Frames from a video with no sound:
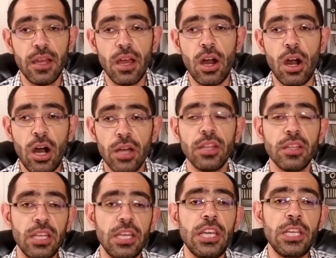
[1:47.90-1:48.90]
on
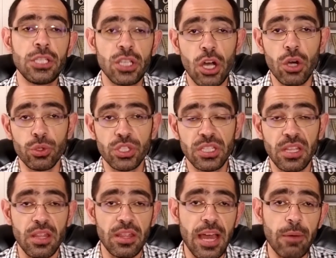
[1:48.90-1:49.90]
the East Coast.
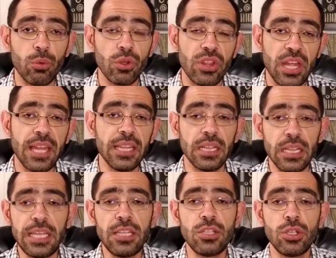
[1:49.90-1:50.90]
That will then
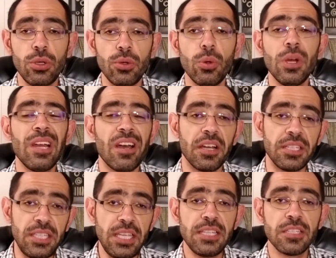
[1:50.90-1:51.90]
lead to a
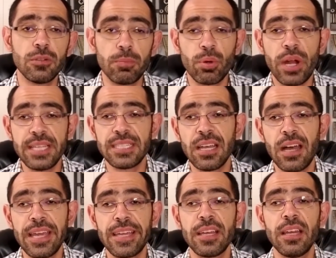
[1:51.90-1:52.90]
diesel price
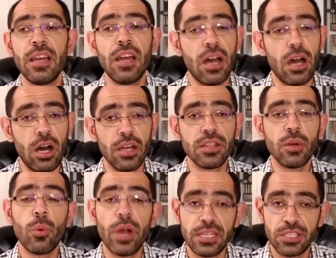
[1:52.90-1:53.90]
hike on the
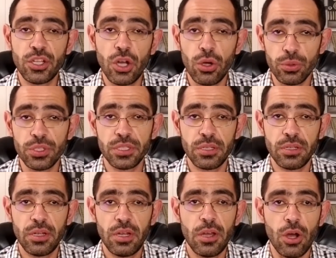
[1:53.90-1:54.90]
West Coast.
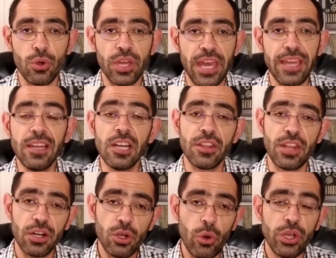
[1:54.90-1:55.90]
Okay?
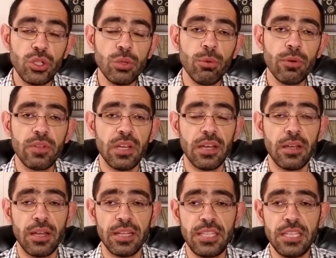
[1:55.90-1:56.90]
They're going to move
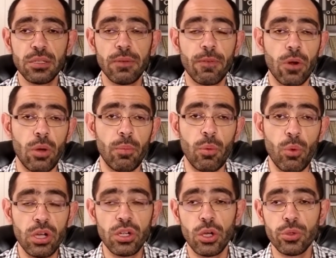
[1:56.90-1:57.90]
the diesel from
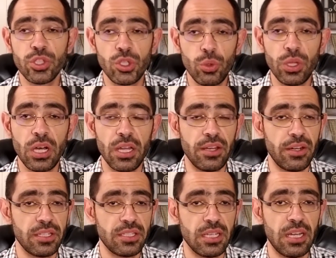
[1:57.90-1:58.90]
one coast to the other.
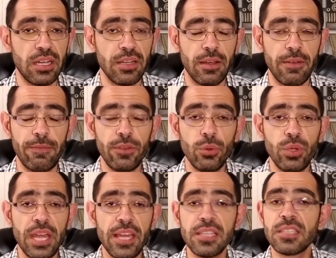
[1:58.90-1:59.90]
It's a few
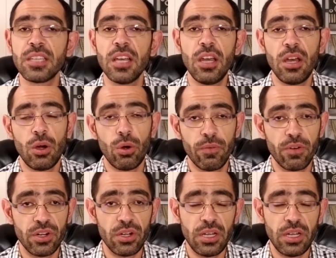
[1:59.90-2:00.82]
days over